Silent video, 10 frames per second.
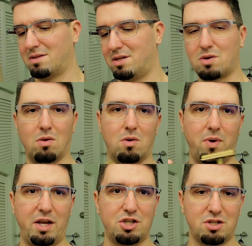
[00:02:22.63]

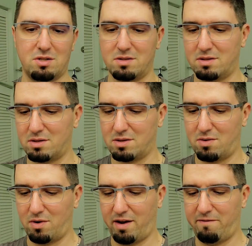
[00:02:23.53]
discoloration
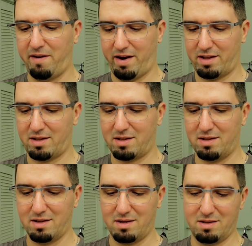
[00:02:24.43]
or effect
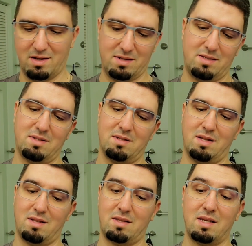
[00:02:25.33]

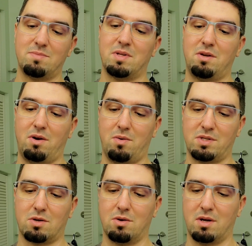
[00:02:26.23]
that this material
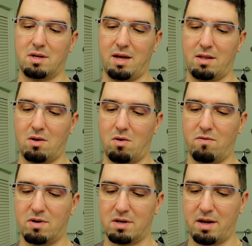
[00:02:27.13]
is gonna get
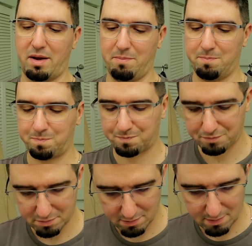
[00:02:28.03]
over time.
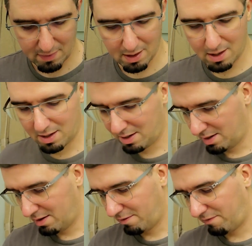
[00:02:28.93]

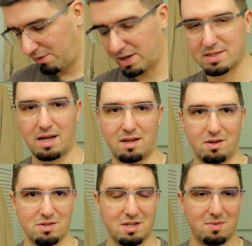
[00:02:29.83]
Very exciting
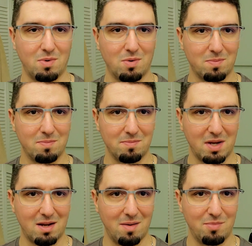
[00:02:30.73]
because it will
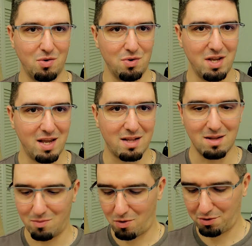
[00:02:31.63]
become unique the
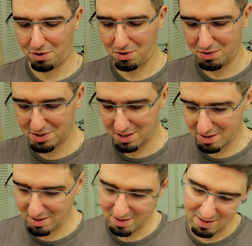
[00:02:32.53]
more you use
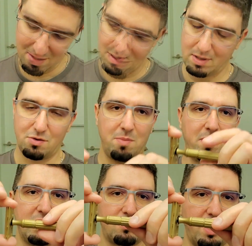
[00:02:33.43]
it.
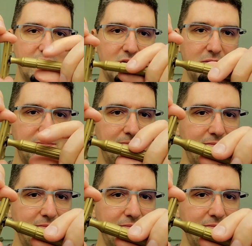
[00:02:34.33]
3-piece razor,